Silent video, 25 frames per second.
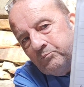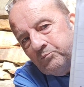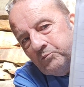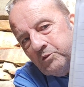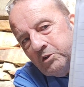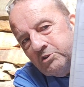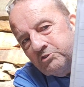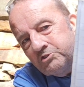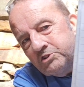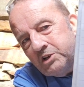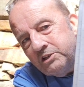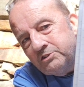
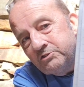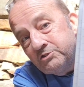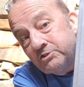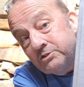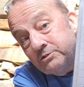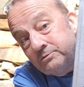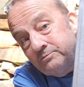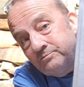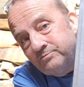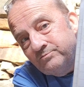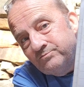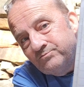There's Ant,
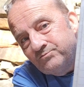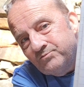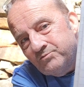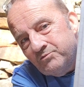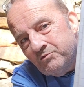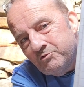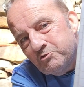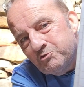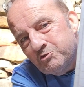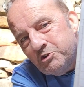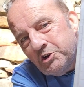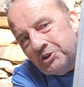
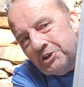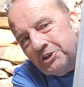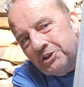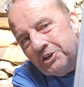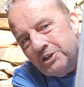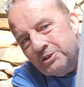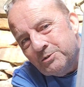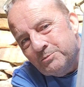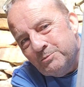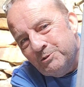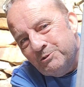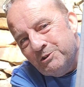Trekking
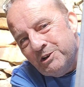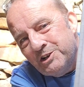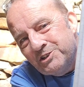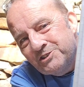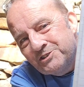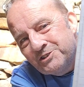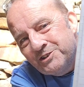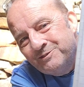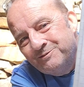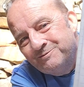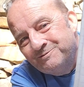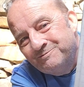
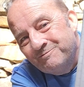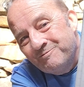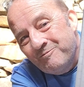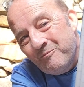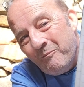Exploration.